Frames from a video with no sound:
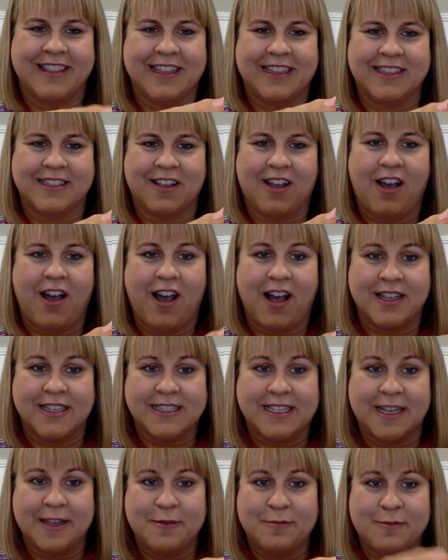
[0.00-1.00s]
These
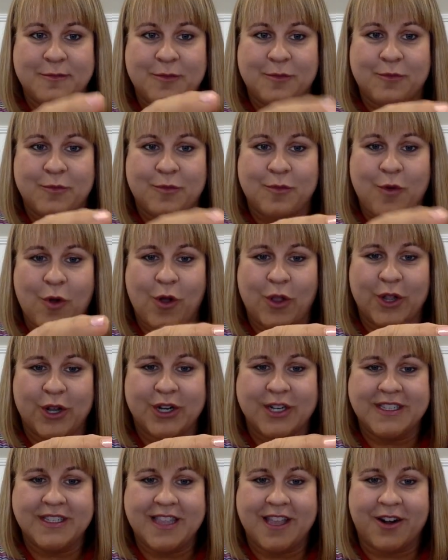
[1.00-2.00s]
awesome
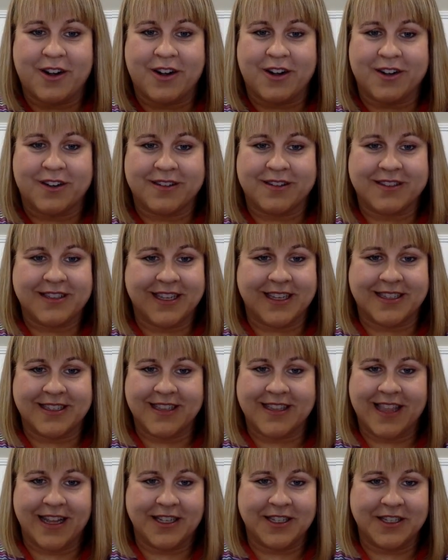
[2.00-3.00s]
rollers that
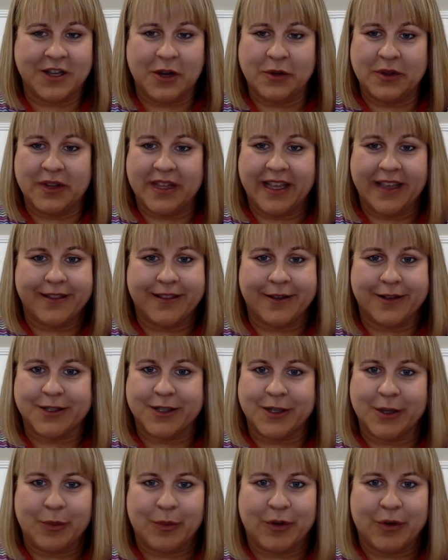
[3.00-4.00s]
don't leak. They're
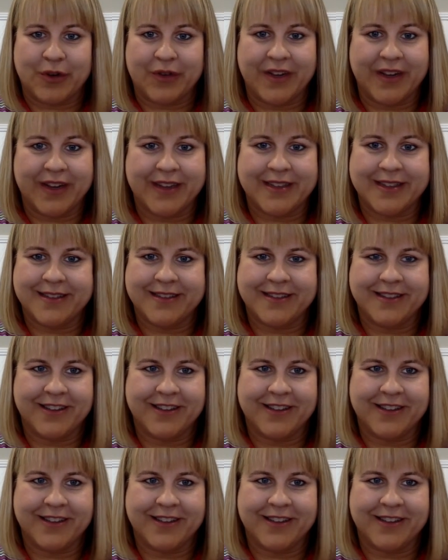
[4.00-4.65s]
so perfect.